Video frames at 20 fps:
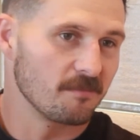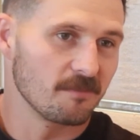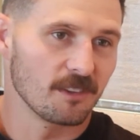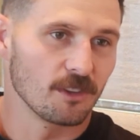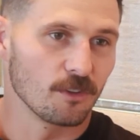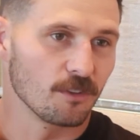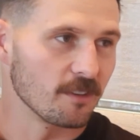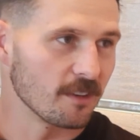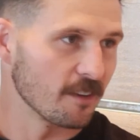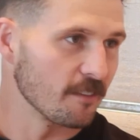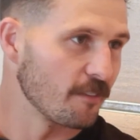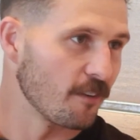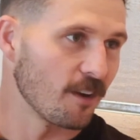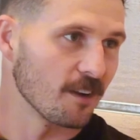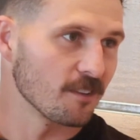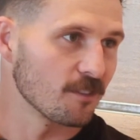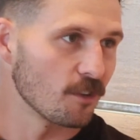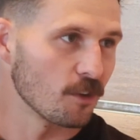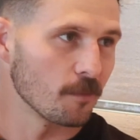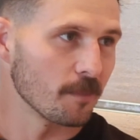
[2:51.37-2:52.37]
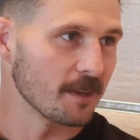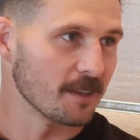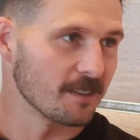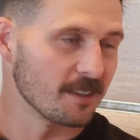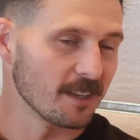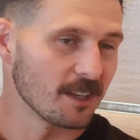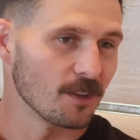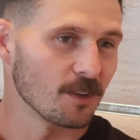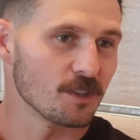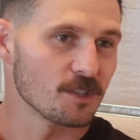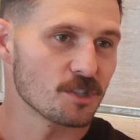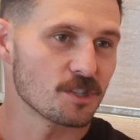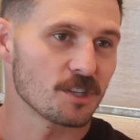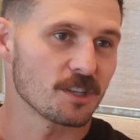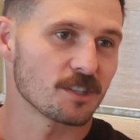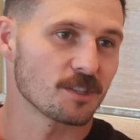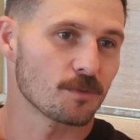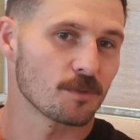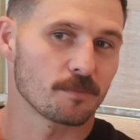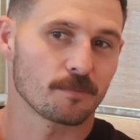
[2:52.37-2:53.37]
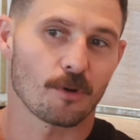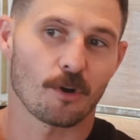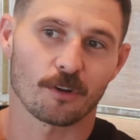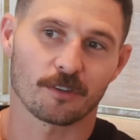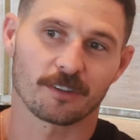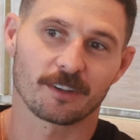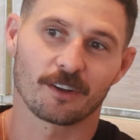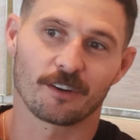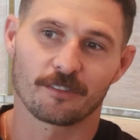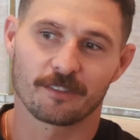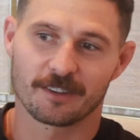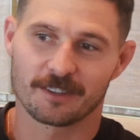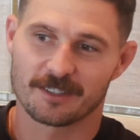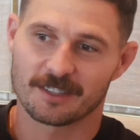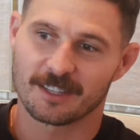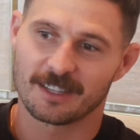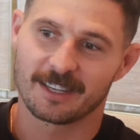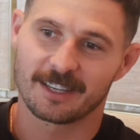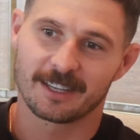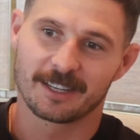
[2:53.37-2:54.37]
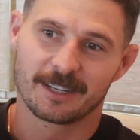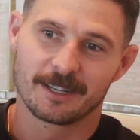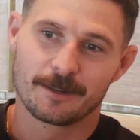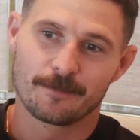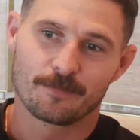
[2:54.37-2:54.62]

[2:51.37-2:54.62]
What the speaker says: Losing a fight's not a big deal. It's just with boxing, obviously,